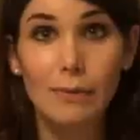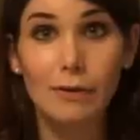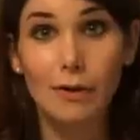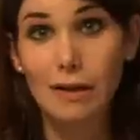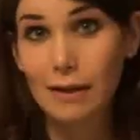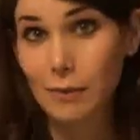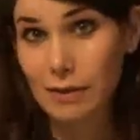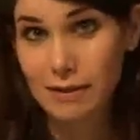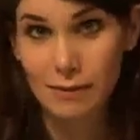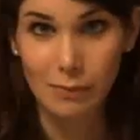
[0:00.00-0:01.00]
with their
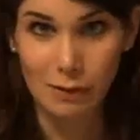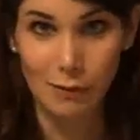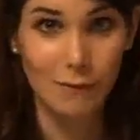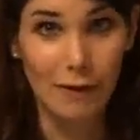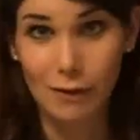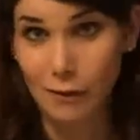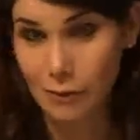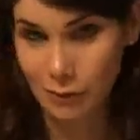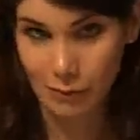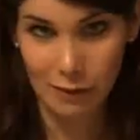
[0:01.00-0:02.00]
clitoris, with your
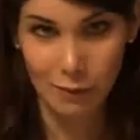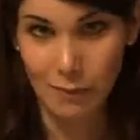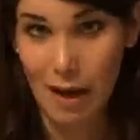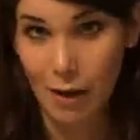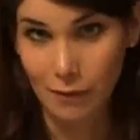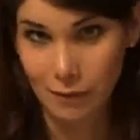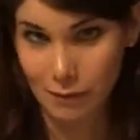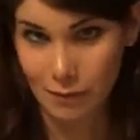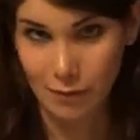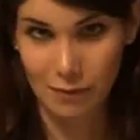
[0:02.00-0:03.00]
fingers or with your mouth
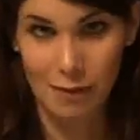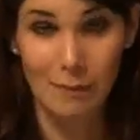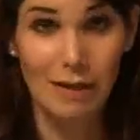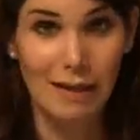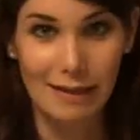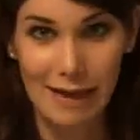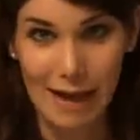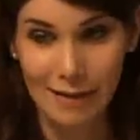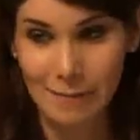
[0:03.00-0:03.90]
or something like that,